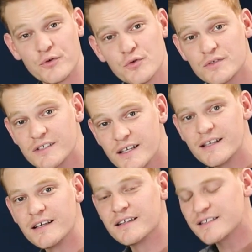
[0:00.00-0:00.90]
you
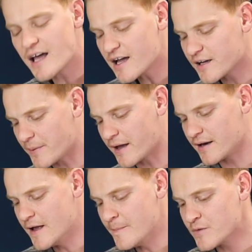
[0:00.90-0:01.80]
see in the dark,
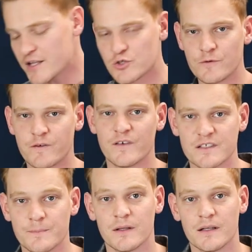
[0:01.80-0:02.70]
but it's good for
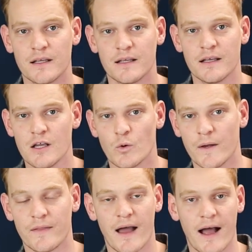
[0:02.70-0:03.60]
visibility
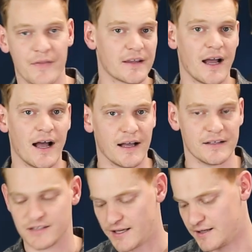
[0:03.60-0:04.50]
with other
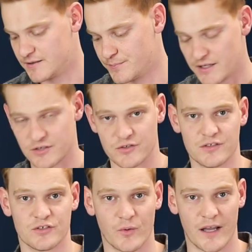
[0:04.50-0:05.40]
cars and
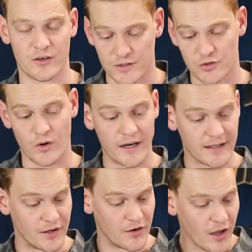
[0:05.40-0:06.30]
pedestrians around when you're
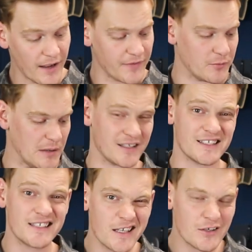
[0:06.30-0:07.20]
riding at night. They'll be able to
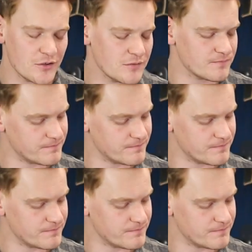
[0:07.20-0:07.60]
see you.